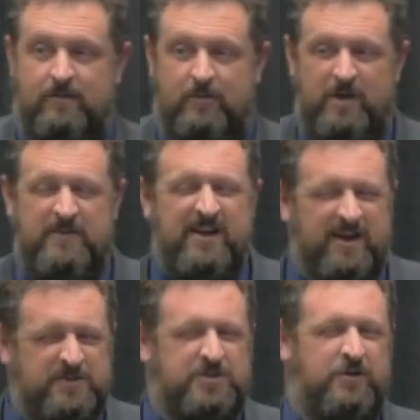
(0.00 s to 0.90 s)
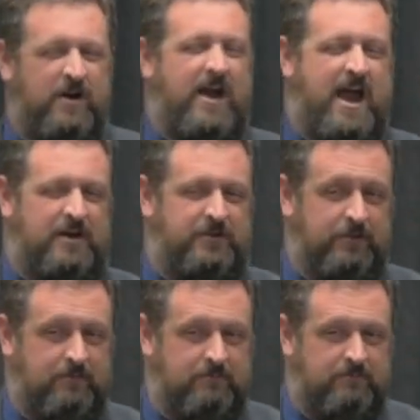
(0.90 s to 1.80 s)
Maybe it comes through in our
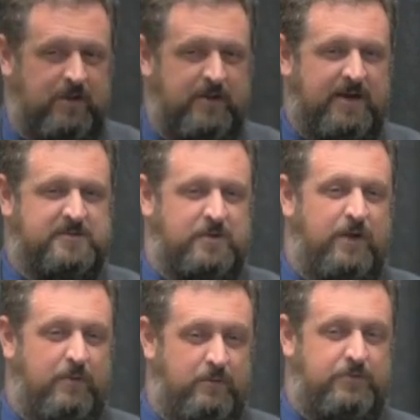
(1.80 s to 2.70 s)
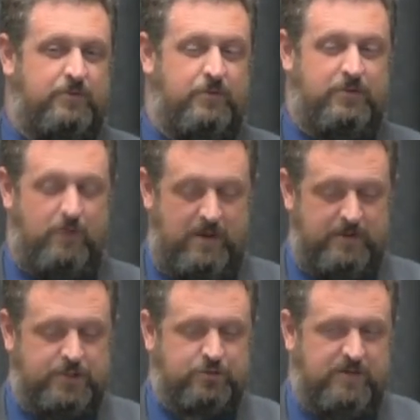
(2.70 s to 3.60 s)
attitude. Maybe it comes the way, through the way
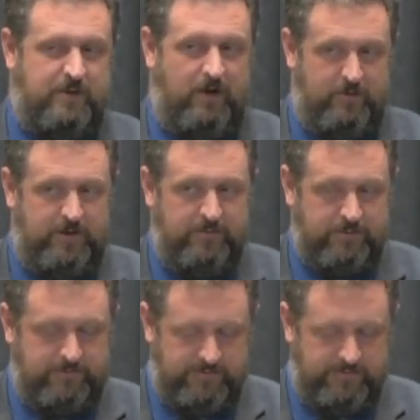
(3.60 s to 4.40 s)
we treat other people.